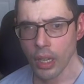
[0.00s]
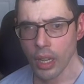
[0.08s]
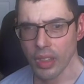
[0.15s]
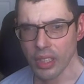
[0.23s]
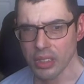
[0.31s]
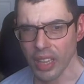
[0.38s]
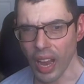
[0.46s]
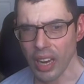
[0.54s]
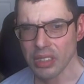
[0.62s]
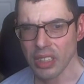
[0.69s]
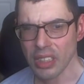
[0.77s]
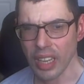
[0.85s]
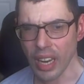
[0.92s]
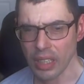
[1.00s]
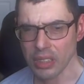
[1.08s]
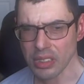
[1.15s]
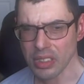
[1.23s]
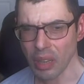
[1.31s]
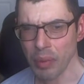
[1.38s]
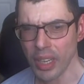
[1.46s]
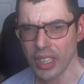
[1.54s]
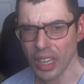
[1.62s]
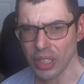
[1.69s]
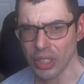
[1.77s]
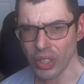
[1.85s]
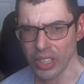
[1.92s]
The SOX Index, the
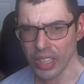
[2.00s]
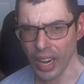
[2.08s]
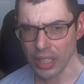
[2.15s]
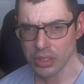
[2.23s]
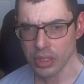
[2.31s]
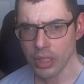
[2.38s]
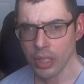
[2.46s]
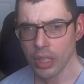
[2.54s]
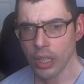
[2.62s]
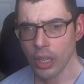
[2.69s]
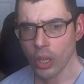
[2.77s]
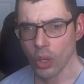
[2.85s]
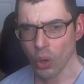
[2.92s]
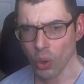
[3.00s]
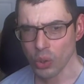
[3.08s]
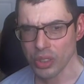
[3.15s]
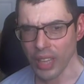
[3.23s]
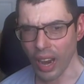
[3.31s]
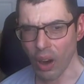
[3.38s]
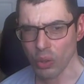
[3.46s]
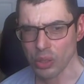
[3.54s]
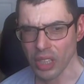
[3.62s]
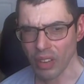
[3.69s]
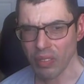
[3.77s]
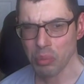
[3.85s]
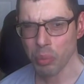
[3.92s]
Semiconductor Index, closed down
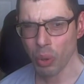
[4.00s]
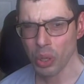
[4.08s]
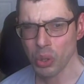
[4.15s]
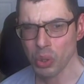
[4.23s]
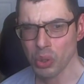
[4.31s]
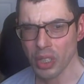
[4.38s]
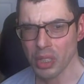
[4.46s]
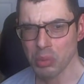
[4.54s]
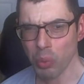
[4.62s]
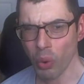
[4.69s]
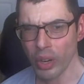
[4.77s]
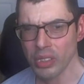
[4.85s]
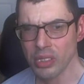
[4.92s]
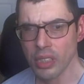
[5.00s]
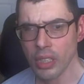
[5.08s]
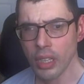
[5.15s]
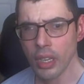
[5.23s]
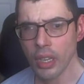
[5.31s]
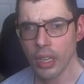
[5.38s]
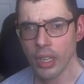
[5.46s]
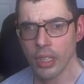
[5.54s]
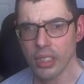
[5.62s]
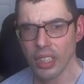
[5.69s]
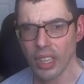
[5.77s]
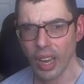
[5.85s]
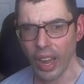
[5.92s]
7.26 points
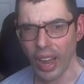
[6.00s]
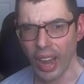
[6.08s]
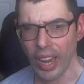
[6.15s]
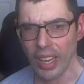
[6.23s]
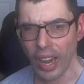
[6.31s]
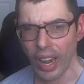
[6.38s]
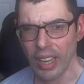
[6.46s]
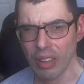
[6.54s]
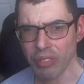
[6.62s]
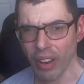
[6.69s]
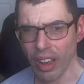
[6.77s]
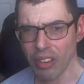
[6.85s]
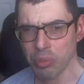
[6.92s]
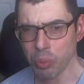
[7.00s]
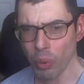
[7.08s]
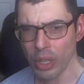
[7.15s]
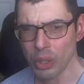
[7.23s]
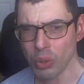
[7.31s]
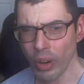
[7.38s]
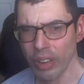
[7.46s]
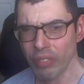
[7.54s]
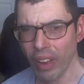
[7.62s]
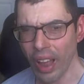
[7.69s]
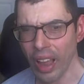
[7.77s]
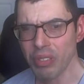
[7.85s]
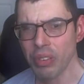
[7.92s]
to
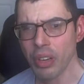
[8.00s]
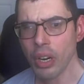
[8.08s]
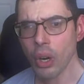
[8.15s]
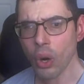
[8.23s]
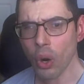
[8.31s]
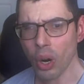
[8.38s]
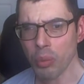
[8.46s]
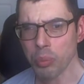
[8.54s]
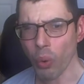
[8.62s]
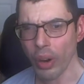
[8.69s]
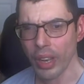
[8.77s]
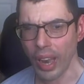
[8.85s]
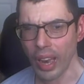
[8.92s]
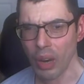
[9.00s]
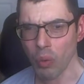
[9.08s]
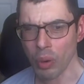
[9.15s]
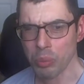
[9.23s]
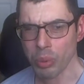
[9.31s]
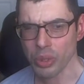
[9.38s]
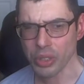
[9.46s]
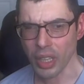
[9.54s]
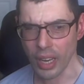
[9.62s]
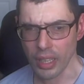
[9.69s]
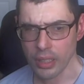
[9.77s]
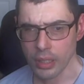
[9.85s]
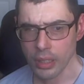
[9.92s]
885.25, or
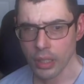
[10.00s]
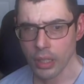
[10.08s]
0.81%.